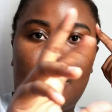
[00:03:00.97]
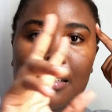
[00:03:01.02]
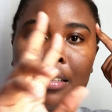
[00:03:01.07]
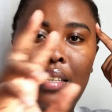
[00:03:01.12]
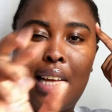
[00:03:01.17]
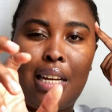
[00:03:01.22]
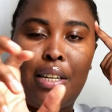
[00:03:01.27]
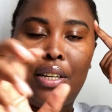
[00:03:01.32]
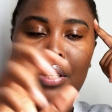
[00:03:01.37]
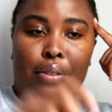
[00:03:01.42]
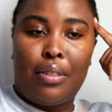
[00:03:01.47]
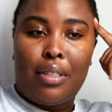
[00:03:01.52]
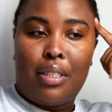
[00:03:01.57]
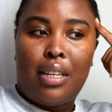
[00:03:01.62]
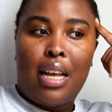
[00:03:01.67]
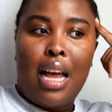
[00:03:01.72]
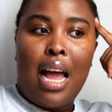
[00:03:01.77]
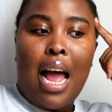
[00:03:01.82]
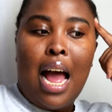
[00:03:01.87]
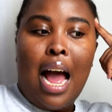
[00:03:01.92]
side
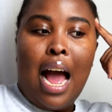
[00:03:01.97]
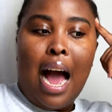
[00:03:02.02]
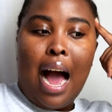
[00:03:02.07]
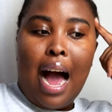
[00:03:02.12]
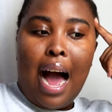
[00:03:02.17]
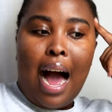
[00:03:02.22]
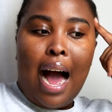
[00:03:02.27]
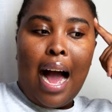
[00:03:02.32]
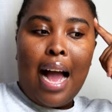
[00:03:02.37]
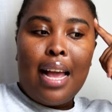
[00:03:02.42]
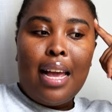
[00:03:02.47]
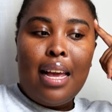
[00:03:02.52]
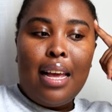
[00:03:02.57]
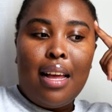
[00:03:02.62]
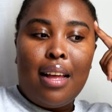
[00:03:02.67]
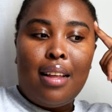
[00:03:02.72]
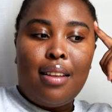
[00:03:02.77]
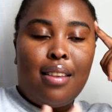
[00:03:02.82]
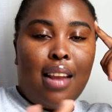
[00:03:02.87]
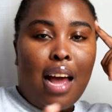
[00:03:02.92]
note.
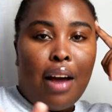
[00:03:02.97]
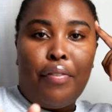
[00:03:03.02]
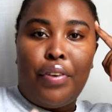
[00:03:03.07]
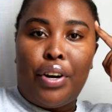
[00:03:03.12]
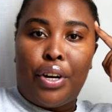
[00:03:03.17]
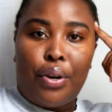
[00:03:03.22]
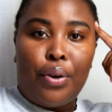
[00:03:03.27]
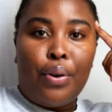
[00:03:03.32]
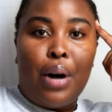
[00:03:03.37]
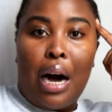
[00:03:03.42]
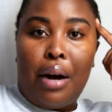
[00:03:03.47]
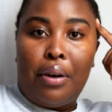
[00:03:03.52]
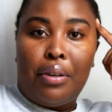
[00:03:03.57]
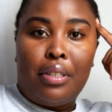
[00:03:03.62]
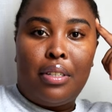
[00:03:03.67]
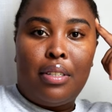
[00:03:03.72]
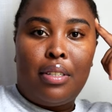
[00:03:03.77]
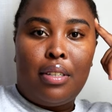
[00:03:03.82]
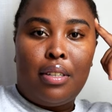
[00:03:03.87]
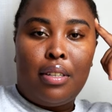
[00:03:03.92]
I never go
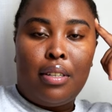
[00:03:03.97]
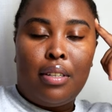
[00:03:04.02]
out